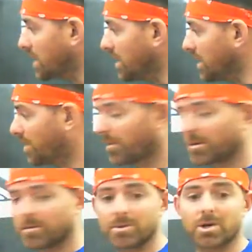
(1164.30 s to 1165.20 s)
they're probably
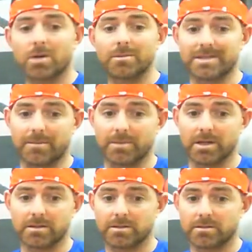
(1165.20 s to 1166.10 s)
the most common
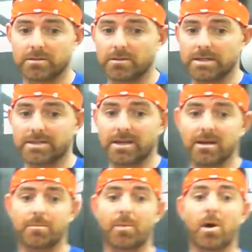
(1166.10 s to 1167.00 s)
tablets. I say
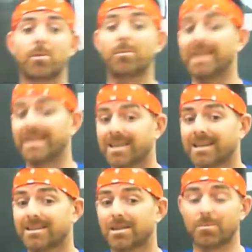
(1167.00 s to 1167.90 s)
they are probably
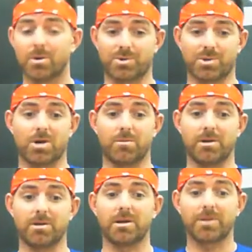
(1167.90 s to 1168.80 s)
the most
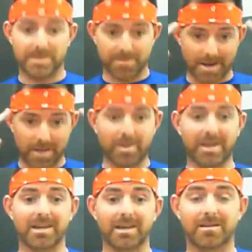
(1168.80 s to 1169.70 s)
common. That's my
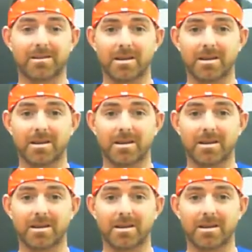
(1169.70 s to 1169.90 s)
opinion.